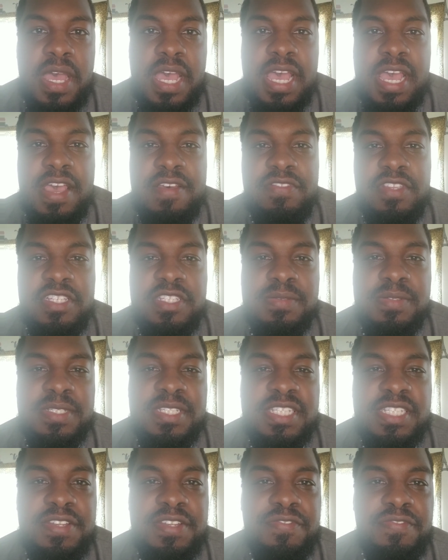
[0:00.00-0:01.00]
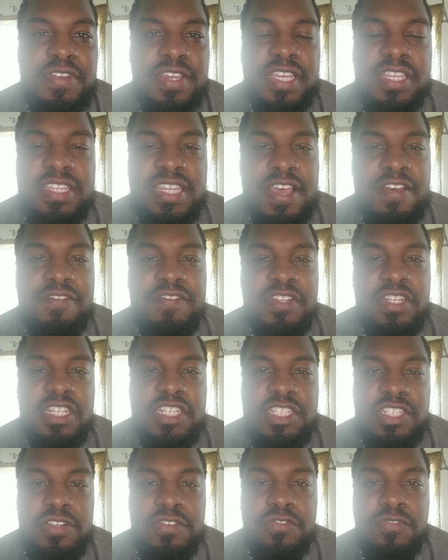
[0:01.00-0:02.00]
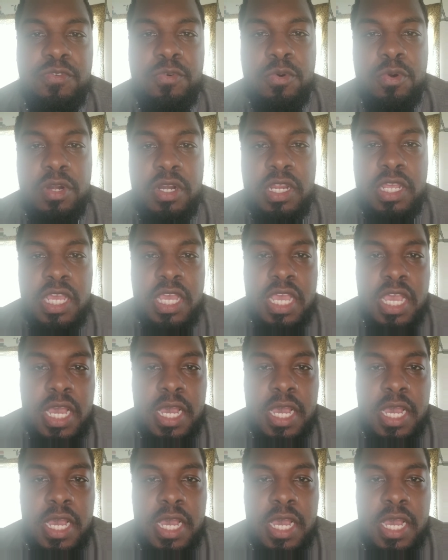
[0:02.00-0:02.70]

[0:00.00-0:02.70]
I have the specific definition for it.